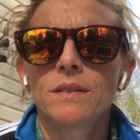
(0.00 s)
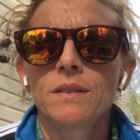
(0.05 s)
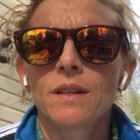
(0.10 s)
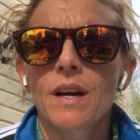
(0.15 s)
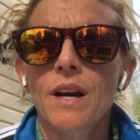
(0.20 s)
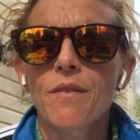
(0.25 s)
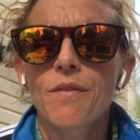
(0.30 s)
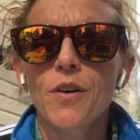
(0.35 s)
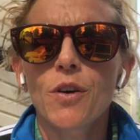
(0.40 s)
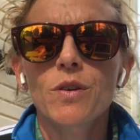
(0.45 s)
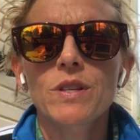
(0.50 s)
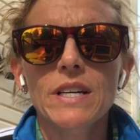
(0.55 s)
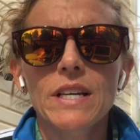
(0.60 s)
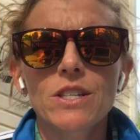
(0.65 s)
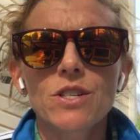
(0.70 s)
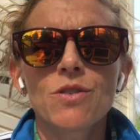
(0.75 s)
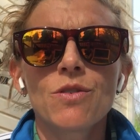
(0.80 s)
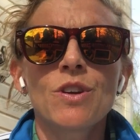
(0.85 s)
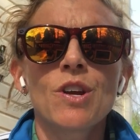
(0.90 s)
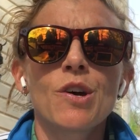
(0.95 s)
All right, folks,
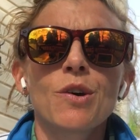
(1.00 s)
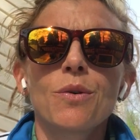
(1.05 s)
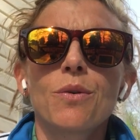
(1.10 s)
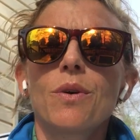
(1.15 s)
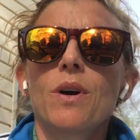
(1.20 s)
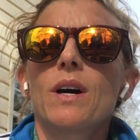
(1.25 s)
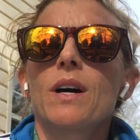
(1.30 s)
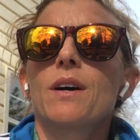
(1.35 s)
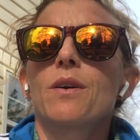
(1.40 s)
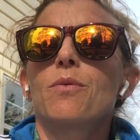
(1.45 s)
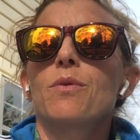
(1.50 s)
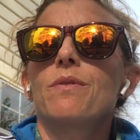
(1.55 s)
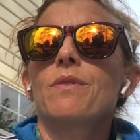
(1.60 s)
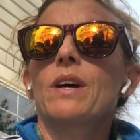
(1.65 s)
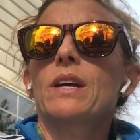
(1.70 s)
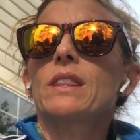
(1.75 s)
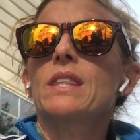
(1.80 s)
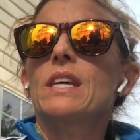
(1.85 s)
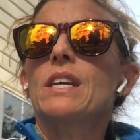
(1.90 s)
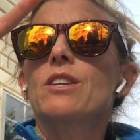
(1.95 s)
as you know, we've
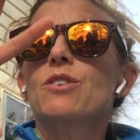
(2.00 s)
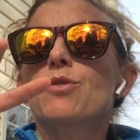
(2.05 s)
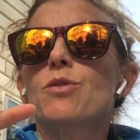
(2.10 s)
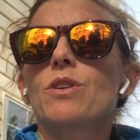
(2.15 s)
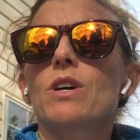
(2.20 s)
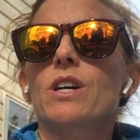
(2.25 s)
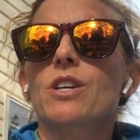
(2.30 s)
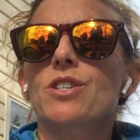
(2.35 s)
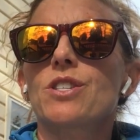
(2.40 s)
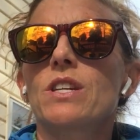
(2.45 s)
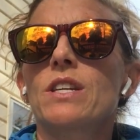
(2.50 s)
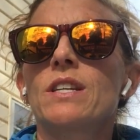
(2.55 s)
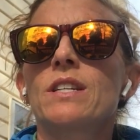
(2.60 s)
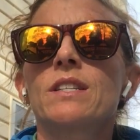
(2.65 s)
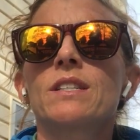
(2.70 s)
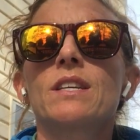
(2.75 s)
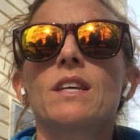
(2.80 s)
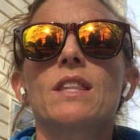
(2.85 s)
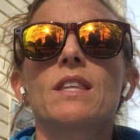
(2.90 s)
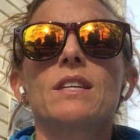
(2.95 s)
got the
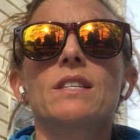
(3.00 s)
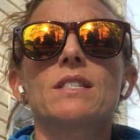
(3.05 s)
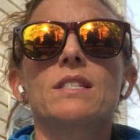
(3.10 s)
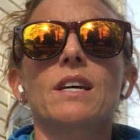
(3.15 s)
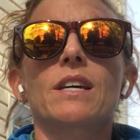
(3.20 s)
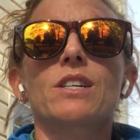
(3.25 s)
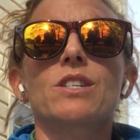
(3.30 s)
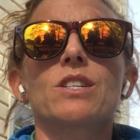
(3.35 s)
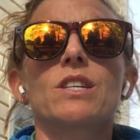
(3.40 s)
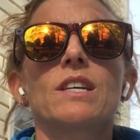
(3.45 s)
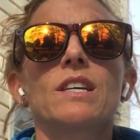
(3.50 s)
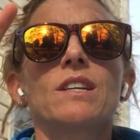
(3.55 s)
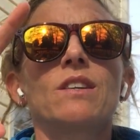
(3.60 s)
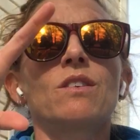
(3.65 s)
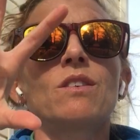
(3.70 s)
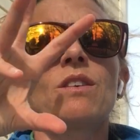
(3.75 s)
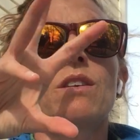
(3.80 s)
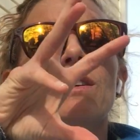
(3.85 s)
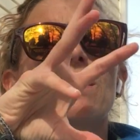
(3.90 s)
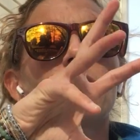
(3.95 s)
introduction to this
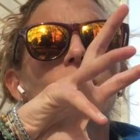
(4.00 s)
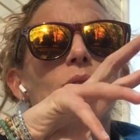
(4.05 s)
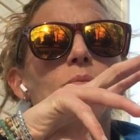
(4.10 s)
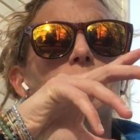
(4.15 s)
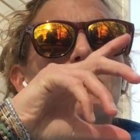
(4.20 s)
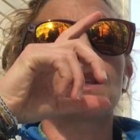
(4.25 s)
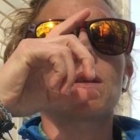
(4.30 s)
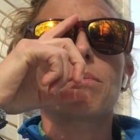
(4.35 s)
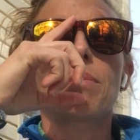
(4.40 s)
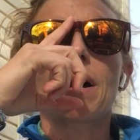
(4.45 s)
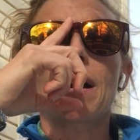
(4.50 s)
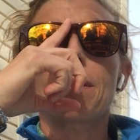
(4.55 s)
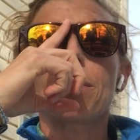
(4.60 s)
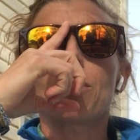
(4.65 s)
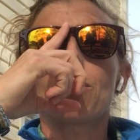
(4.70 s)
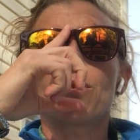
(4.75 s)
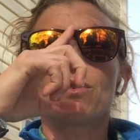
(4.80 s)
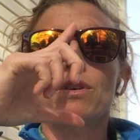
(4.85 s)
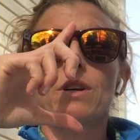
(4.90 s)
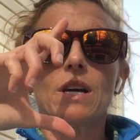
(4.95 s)
section, to the
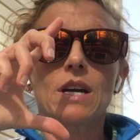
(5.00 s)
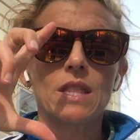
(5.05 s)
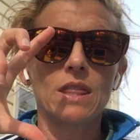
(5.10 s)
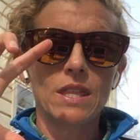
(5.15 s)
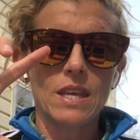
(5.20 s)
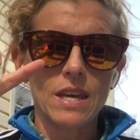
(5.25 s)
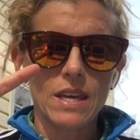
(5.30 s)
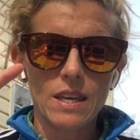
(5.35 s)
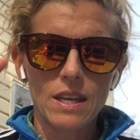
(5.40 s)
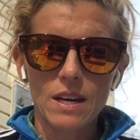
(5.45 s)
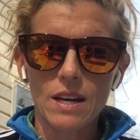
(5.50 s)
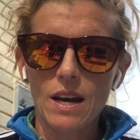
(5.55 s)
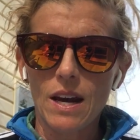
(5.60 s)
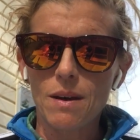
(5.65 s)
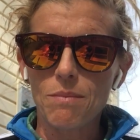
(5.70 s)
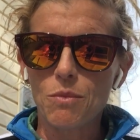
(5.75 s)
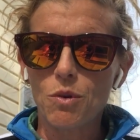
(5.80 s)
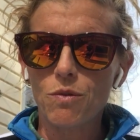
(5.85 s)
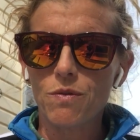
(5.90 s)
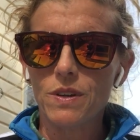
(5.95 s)
Bible, and then I
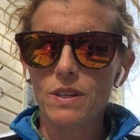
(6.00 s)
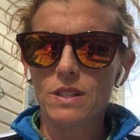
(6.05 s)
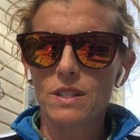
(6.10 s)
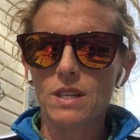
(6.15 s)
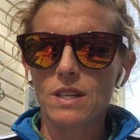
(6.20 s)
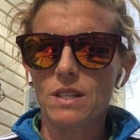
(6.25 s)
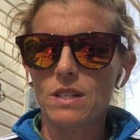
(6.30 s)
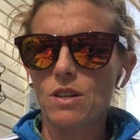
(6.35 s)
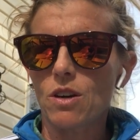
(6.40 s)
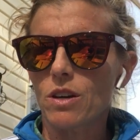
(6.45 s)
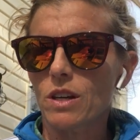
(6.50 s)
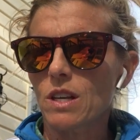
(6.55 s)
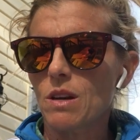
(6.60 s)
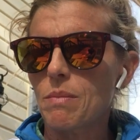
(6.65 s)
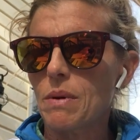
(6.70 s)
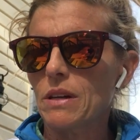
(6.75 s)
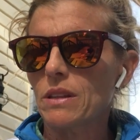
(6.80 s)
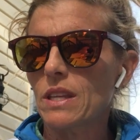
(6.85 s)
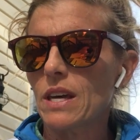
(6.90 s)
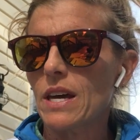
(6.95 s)
move into talking
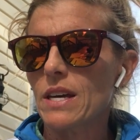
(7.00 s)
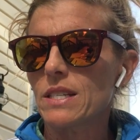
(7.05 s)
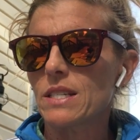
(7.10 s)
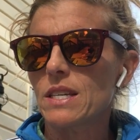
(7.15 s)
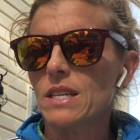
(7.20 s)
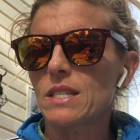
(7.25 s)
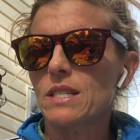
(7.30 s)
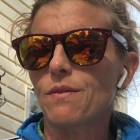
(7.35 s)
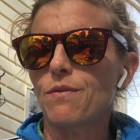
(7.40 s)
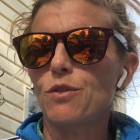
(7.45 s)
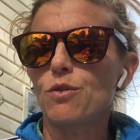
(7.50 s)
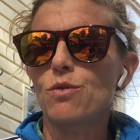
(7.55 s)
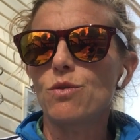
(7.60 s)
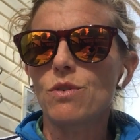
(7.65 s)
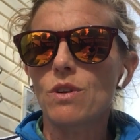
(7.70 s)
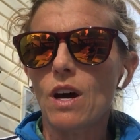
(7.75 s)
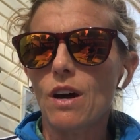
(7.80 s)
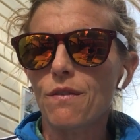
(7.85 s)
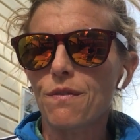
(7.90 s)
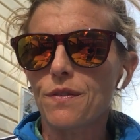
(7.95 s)
about the essays. If you do
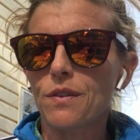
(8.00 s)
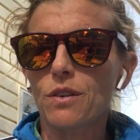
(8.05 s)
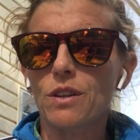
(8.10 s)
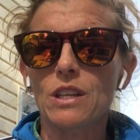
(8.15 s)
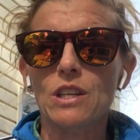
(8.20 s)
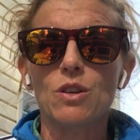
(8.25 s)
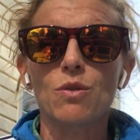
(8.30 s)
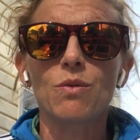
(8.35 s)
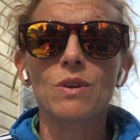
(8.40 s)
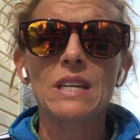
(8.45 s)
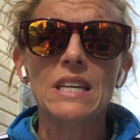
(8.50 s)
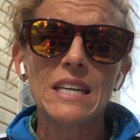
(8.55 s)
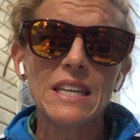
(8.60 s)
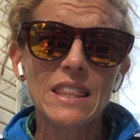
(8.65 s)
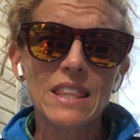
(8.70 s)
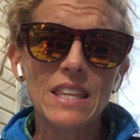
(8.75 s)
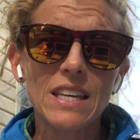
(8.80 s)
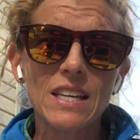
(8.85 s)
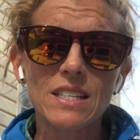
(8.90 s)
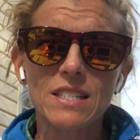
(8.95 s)
not feel that you
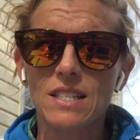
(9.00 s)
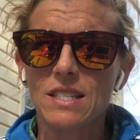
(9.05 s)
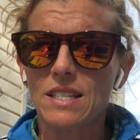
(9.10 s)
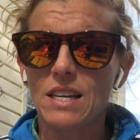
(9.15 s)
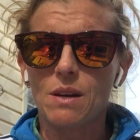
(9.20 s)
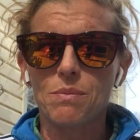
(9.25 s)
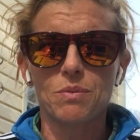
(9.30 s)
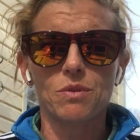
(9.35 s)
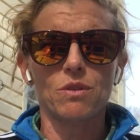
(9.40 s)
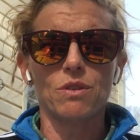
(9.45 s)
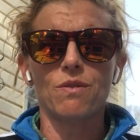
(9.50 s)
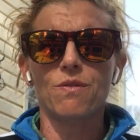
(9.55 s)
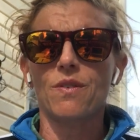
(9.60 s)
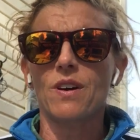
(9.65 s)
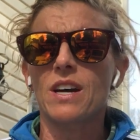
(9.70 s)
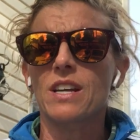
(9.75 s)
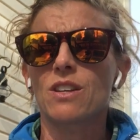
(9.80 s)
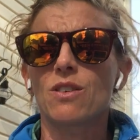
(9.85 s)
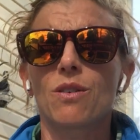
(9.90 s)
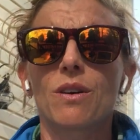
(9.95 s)
need this, it's absolutely
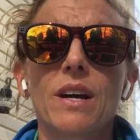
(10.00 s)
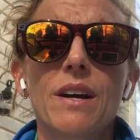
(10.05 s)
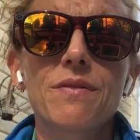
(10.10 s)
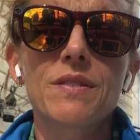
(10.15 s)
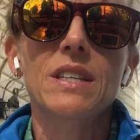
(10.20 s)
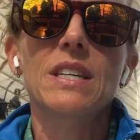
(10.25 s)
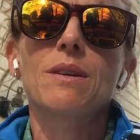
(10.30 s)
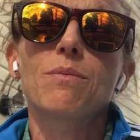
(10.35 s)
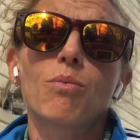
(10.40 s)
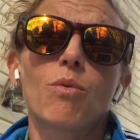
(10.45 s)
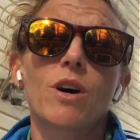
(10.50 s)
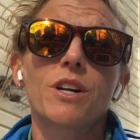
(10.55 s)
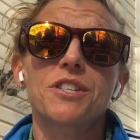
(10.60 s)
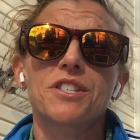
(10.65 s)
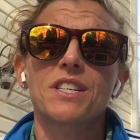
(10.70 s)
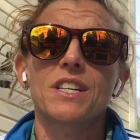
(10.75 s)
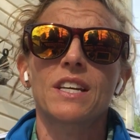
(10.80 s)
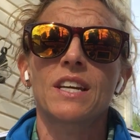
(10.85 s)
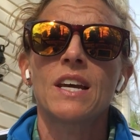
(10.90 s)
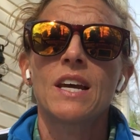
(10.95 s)
fine. You don't have to keep
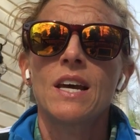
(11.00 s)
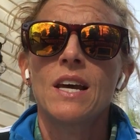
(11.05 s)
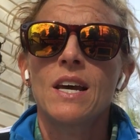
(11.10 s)
watching.